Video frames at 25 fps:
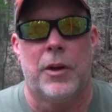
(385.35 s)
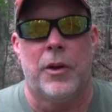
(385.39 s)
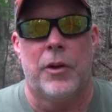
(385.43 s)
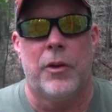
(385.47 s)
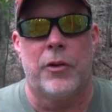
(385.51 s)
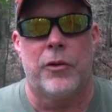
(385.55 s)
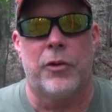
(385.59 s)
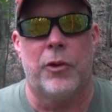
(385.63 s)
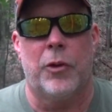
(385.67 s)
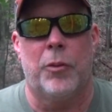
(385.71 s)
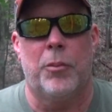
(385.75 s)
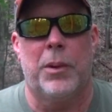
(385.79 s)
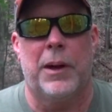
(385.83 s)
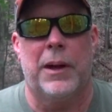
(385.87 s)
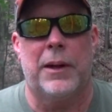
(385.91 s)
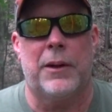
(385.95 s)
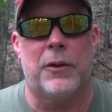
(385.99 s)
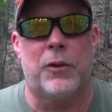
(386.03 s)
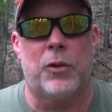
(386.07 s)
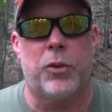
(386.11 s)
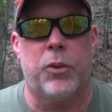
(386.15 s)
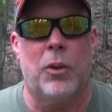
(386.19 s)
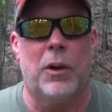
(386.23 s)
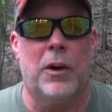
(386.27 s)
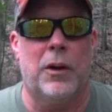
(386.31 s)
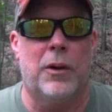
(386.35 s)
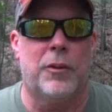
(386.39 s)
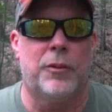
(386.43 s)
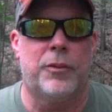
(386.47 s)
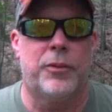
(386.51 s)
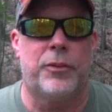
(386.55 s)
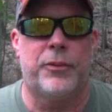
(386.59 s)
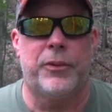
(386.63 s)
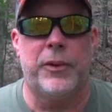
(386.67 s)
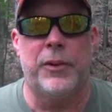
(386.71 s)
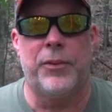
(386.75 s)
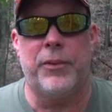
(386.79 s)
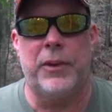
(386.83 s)
So about 12,
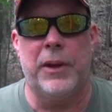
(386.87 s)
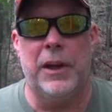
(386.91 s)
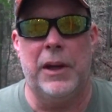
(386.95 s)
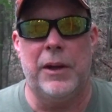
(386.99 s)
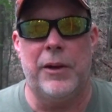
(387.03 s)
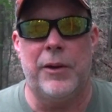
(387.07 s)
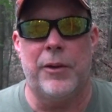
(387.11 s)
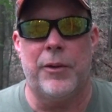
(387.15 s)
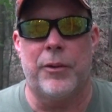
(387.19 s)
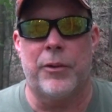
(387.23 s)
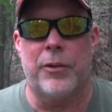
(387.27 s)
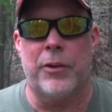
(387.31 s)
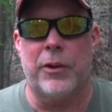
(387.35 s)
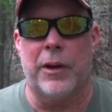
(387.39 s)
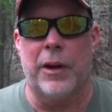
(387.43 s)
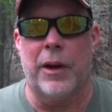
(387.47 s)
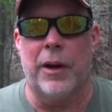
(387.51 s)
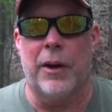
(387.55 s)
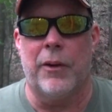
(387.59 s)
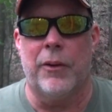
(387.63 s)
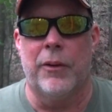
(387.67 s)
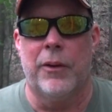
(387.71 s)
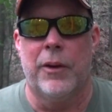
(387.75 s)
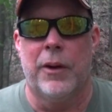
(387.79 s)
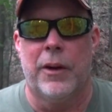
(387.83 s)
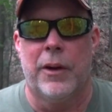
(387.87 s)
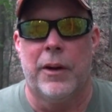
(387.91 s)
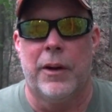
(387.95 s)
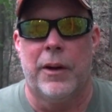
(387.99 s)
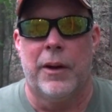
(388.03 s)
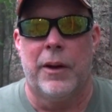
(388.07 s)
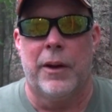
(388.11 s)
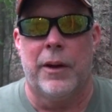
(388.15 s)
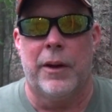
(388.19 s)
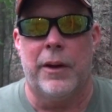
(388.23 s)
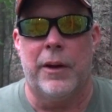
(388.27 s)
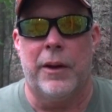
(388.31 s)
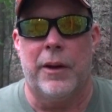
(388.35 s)
15 years ago,
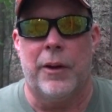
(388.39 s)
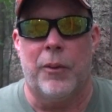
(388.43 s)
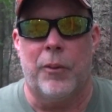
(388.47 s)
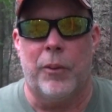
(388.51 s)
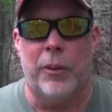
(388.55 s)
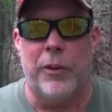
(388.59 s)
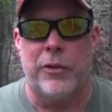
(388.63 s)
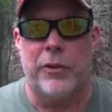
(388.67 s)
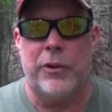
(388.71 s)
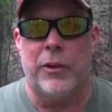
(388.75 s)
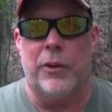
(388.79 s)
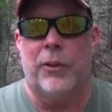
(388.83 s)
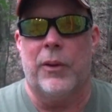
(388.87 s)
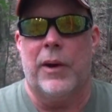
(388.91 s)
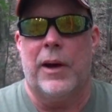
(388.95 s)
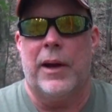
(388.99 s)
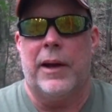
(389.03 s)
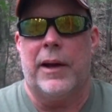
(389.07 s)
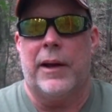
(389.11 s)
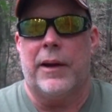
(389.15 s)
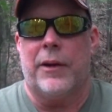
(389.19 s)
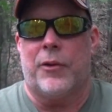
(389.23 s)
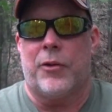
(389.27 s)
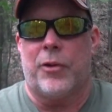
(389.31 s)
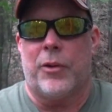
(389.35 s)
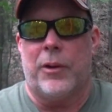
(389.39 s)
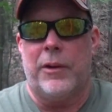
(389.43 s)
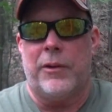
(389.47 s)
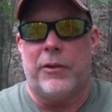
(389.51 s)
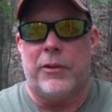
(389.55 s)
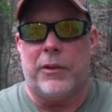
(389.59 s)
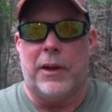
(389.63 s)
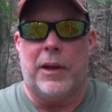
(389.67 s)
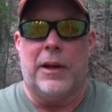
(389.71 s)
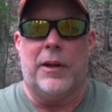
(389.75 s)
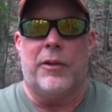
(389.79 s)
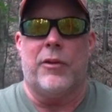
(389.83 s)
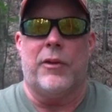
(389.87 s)
you know, we still hunt out of tree
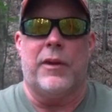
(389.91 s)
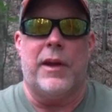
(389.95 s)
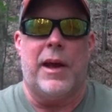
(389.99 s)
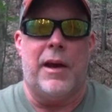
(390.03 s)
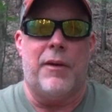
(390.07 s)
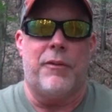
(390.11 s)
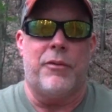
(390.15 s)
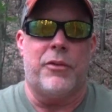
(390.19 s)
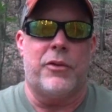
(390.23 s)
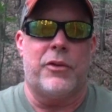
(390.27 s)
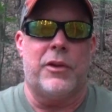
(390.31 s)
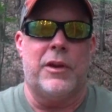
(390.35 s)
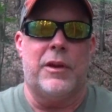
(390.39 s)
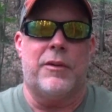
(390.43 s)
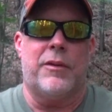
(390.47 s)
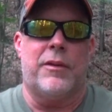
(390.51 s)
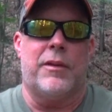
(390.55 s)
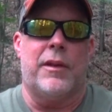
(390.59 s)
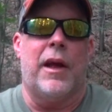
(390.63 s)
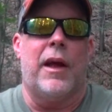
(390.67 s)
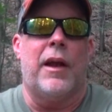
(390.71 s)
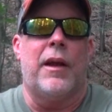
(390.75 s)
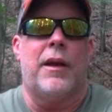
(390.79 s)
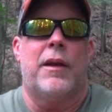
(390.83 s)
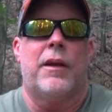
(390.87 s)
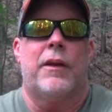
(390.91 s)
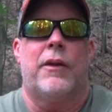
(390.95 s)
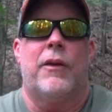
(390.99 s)
stands and have since then.